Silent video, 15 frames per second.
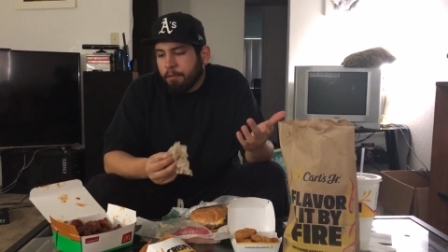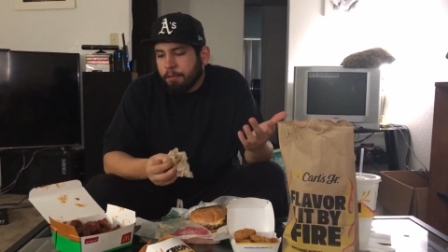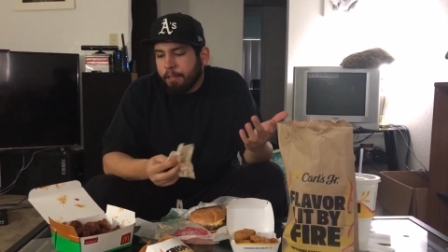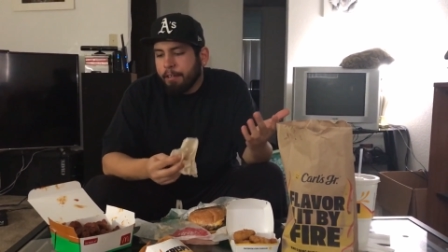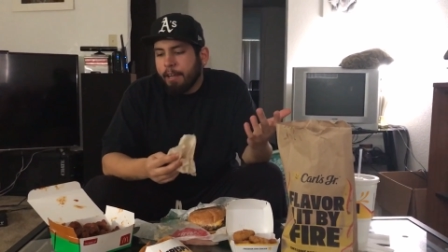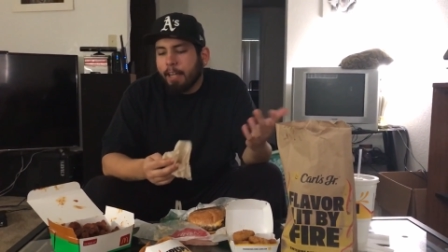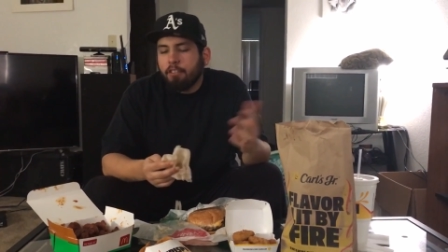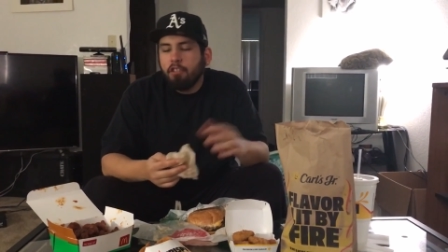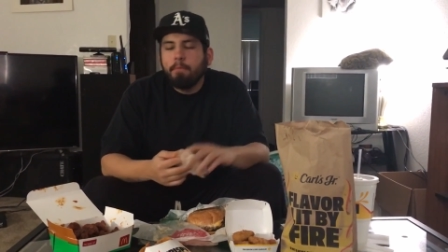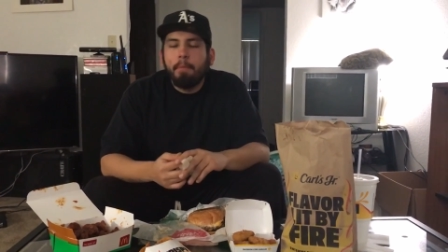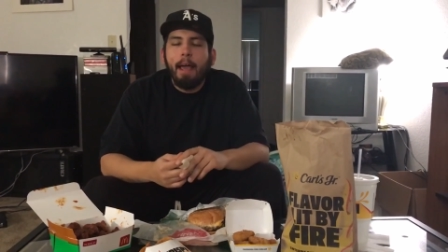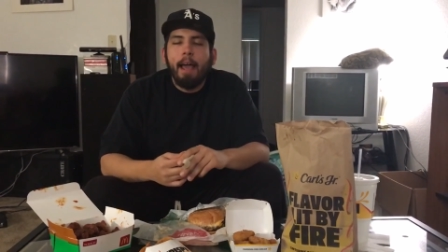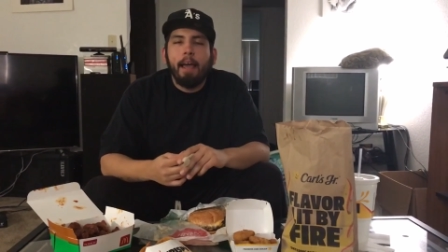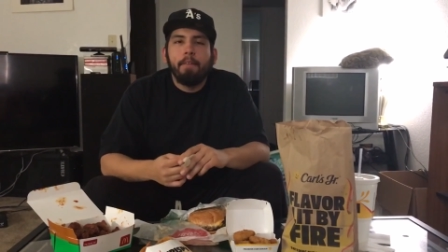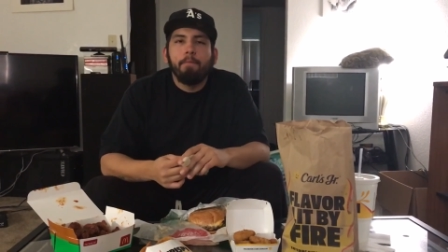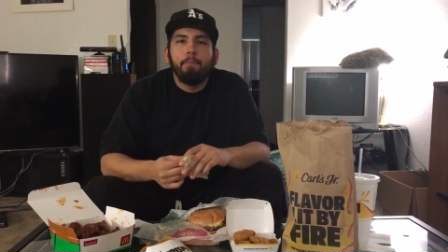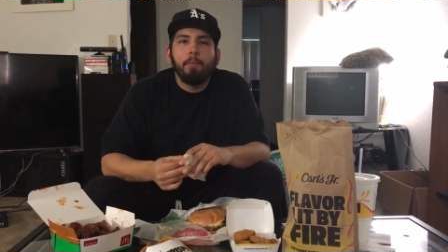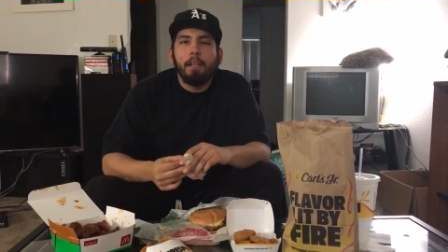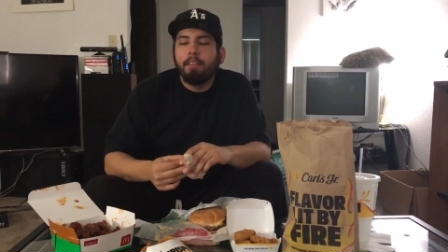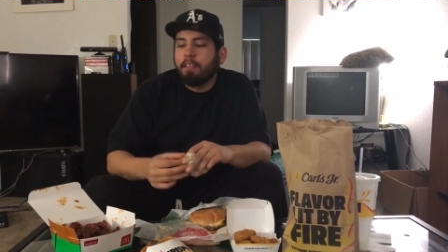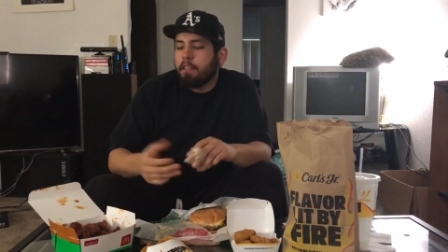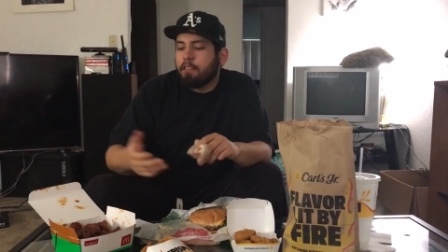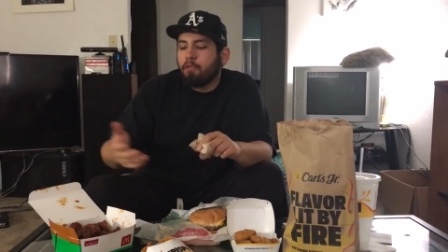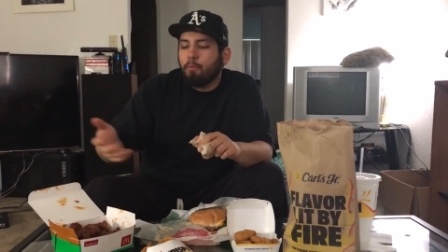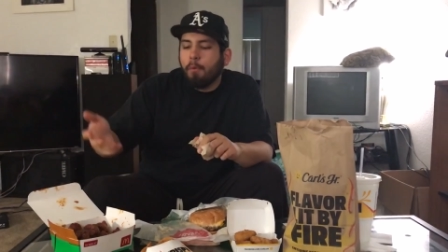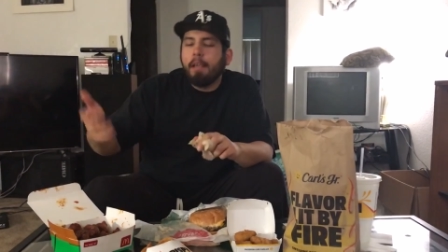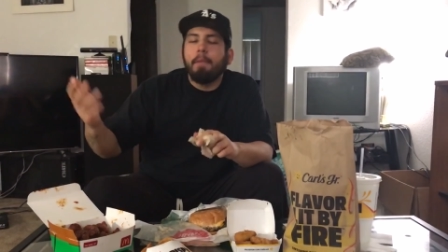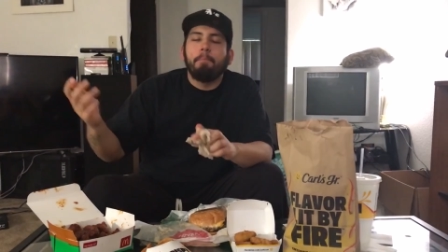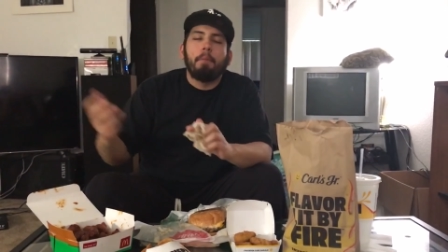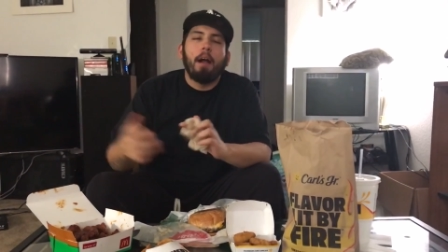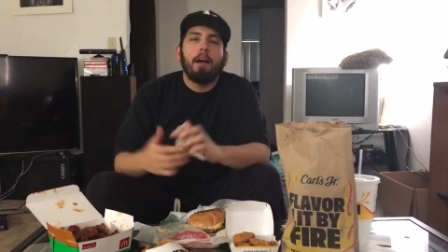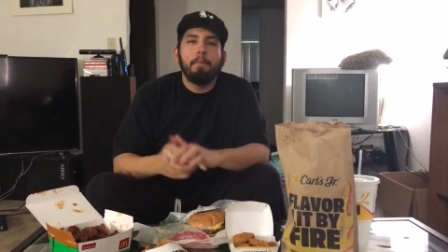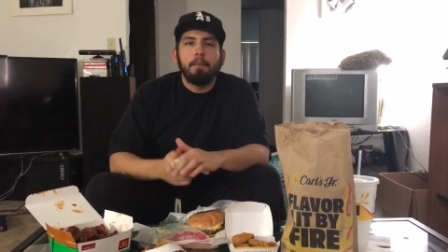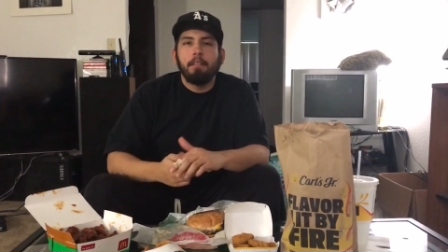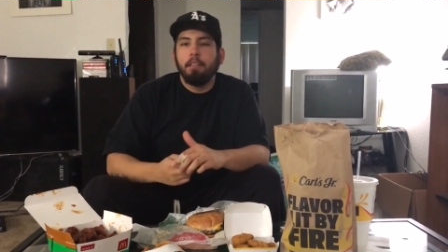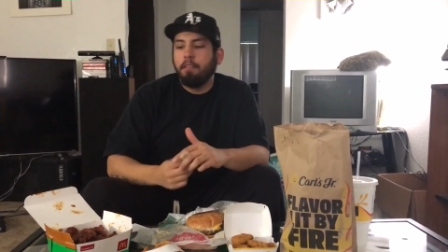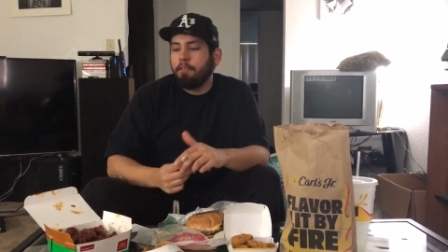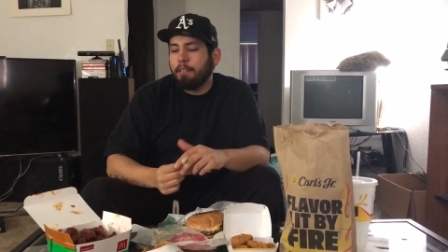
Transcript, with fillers: they're not too bad. It's a sweet barbecue.